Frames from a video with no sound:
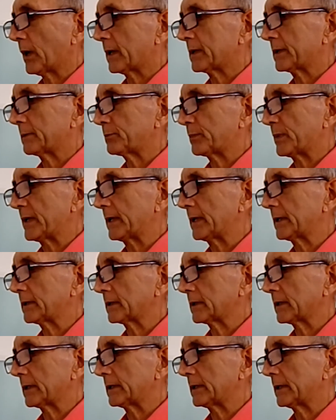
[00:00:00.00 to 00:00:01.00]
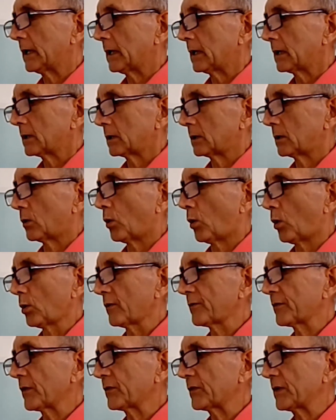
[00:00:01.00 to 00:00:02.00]
being all of
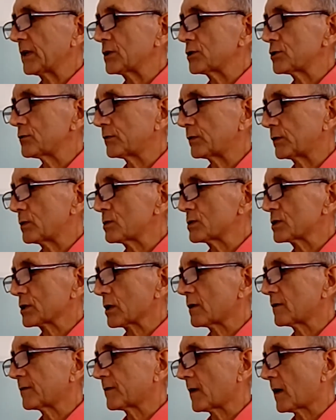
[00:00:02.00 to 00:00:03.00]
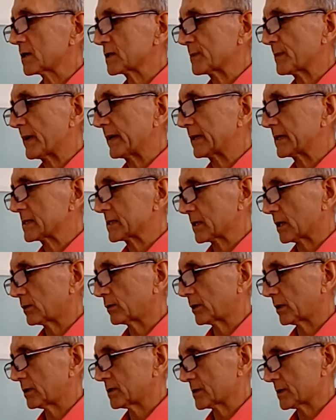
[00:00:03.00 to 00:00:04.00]
the things you've used so far to make a
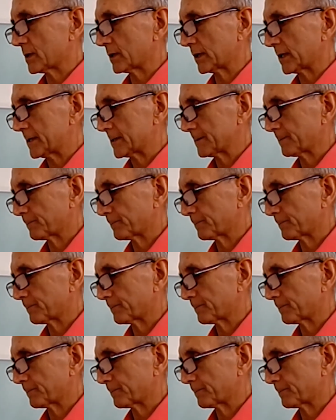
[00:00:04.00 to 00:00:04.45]
circuit.